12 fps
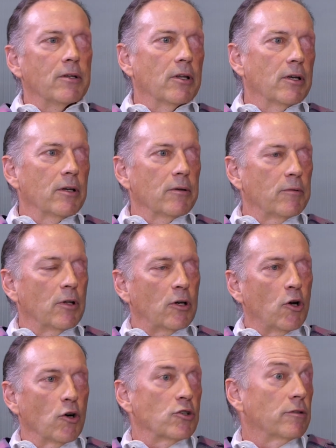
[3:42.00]
the, the
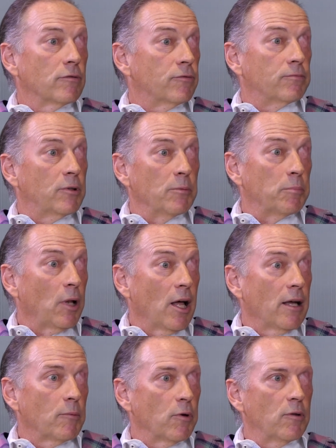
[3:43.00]
cost of
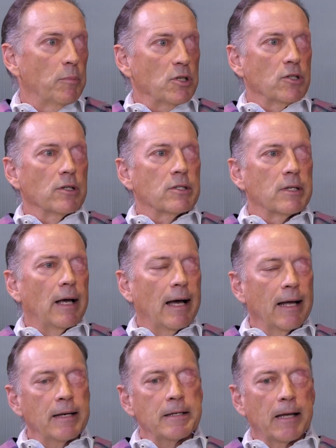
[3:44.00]
complying with the business.
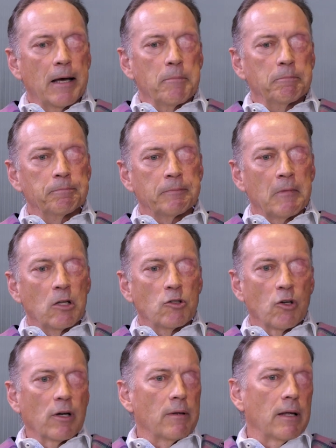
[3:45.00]
And um,
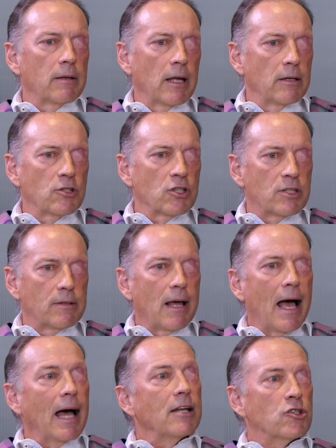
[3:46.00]
so it, it just
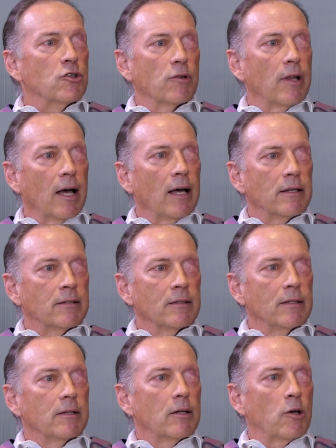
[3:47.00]
adds to that
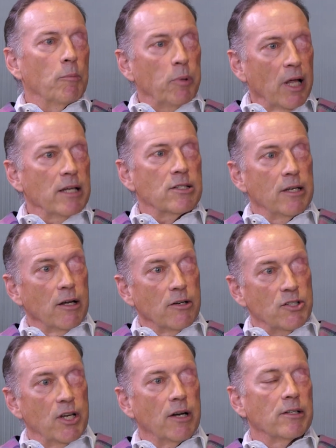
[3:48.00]
complexity,
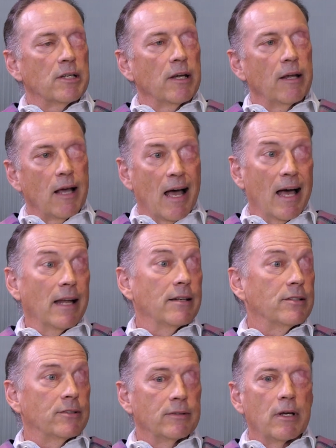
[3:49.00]
uncertainty,
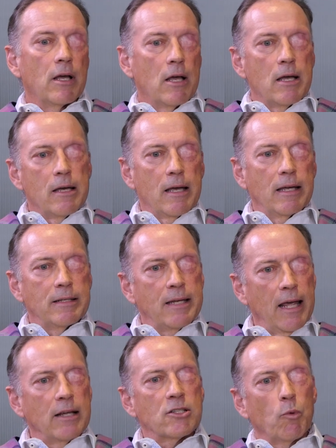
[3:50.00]
and it
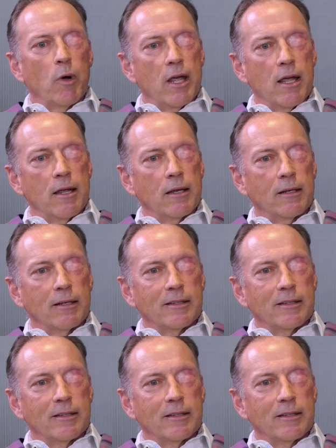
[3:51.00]
takes away